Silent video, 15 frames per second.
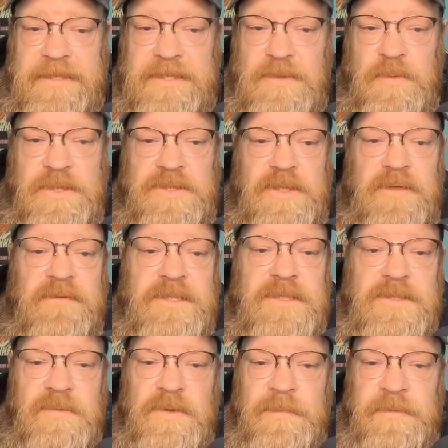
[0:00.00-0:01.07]
He says, What
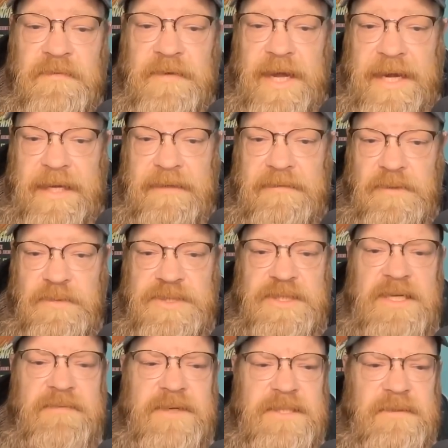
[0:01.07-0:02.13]
services are we providing? The
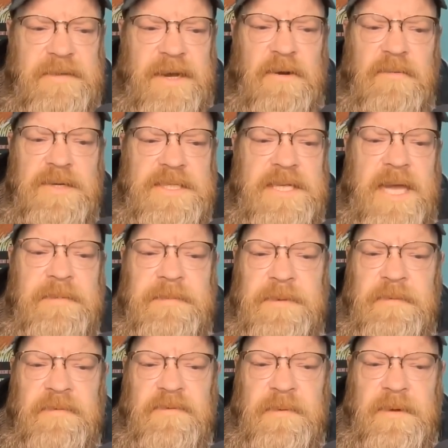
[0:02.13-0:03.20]
recidivism. How are we stopping
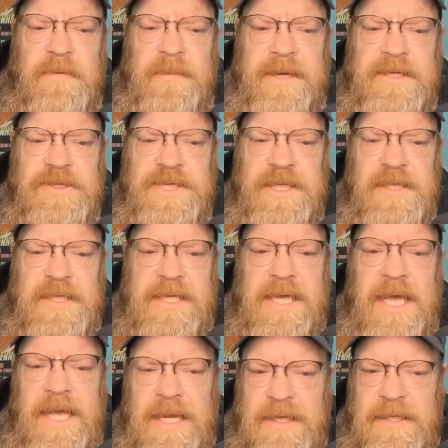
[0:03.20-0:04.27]
people from coming back to jail
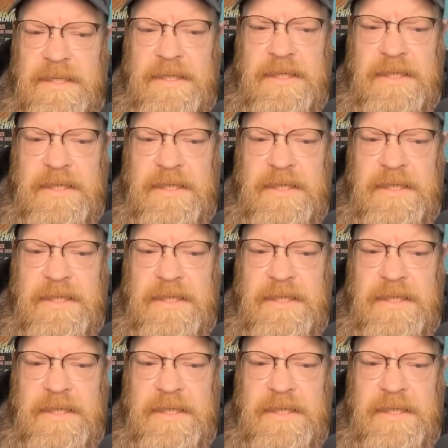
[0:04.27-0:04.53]
again?